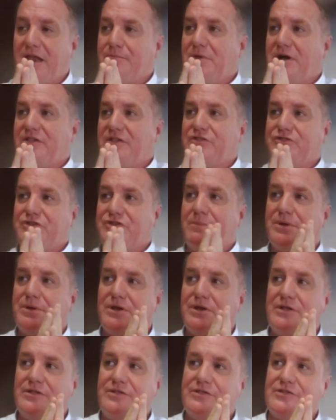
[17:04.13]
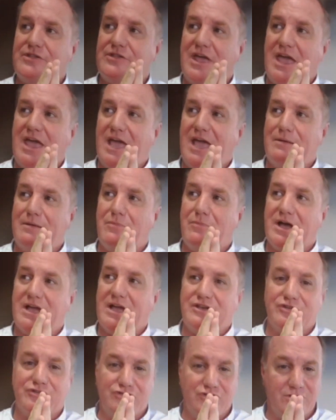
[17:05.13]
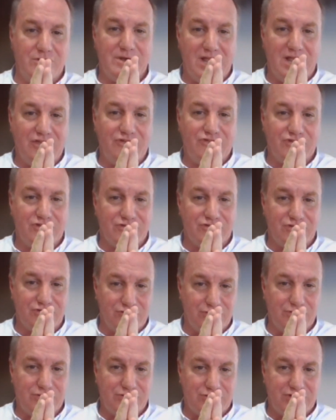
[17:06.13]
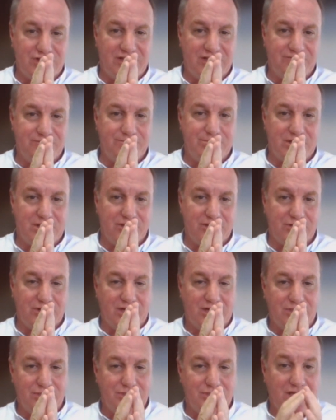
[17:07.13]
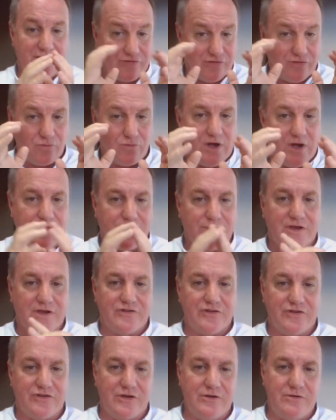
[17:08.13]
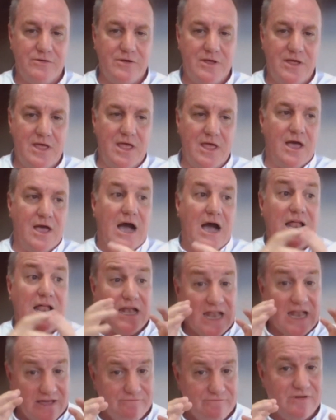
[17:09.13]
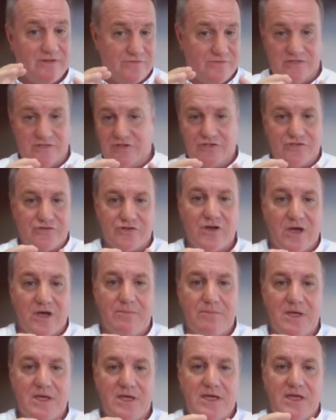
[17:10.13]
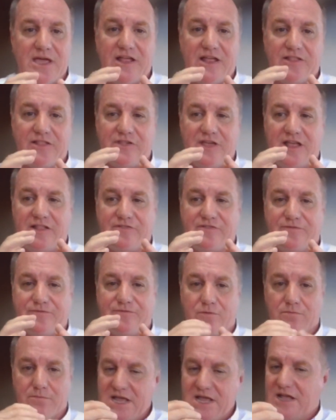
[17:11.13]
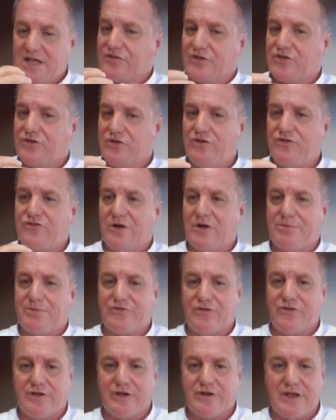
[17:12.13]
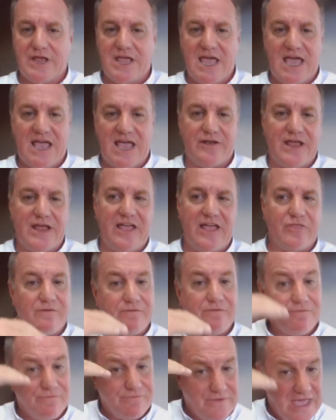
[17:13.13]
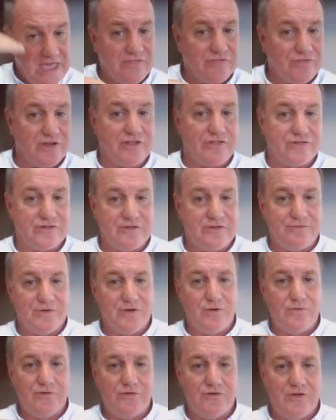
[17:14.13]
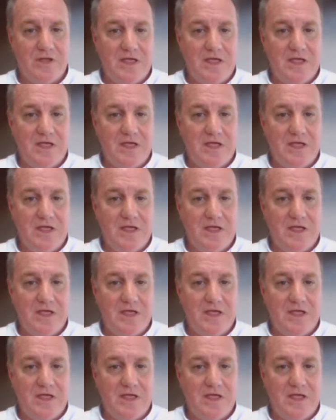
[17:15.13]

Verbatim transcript: my stubbornness and my determination to do stuff because I think it's the right thing to do, I love living in this time. It's for me, it's a huge opportunity, and the fact that it's difficult